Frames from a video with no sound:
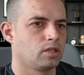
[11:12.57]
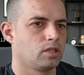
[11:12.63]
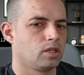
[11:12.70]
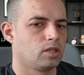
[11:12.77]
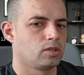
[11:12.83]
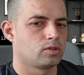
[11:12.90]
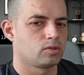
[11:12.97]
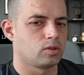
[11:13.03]

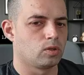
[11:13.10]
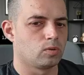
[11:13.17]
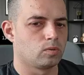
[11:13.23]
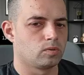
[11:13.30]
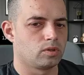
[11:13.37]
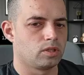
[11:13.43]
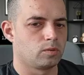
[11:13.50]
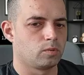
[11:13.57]
So
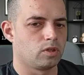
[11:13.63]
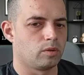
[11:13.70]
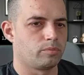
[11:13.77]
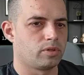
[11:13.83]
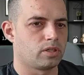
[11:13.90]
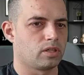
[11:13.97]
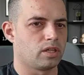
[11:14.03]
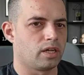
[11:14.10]
it will
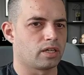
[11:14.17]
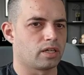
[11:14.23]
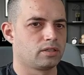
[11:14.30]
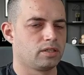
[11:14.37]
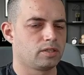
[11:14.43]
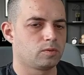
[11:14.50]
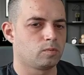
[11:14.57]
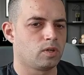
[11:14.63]
appear like
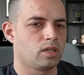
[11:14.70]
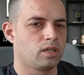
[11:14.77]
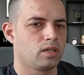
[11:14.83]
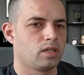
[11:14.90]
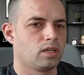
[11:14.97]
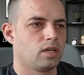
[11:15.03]
this one.